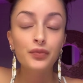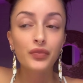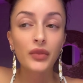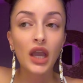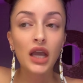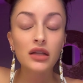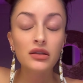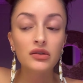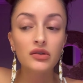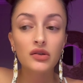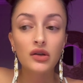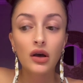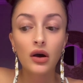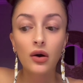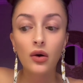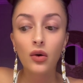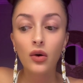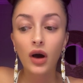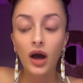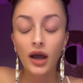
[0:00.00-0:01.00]
And
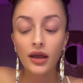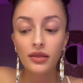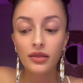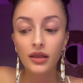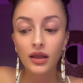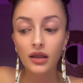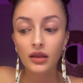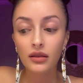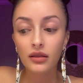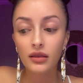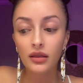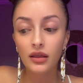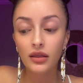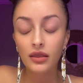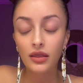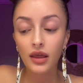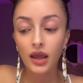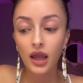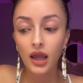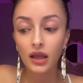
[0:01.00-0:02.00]
so I think the
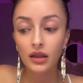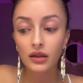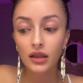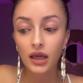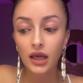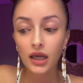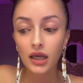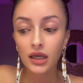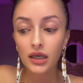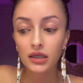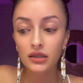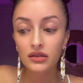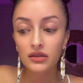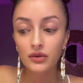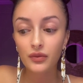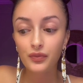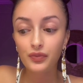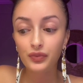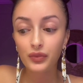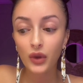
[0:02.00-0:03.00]
thing that
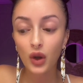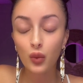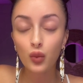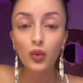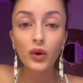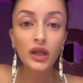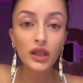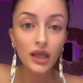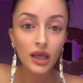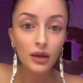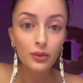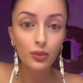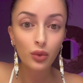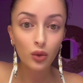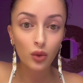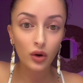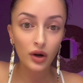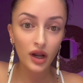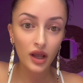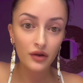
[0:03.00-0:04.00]
is really
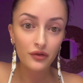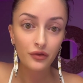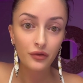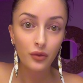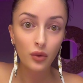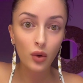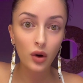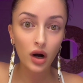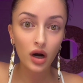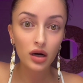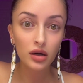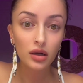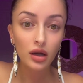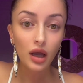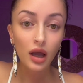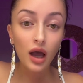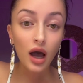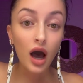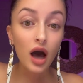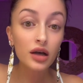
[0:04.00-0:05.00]
important for
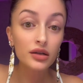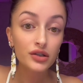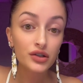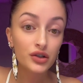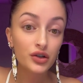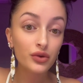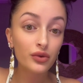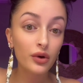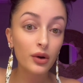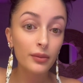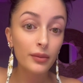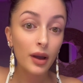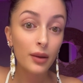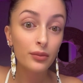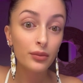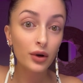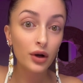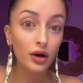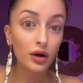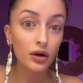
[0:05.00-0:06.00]
us to
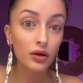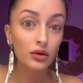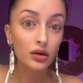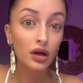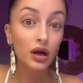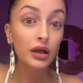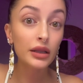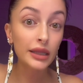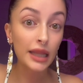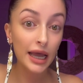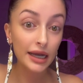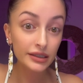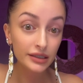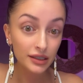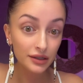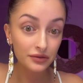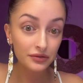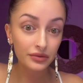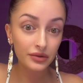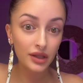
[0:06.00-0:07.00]
remember
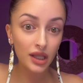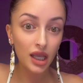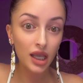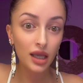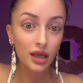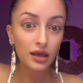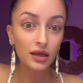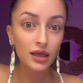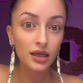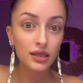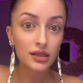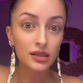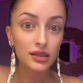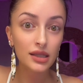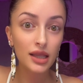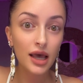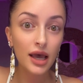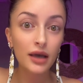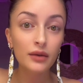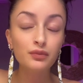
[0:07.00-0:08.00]
collectively is
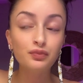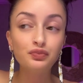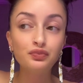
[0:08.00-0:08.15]
that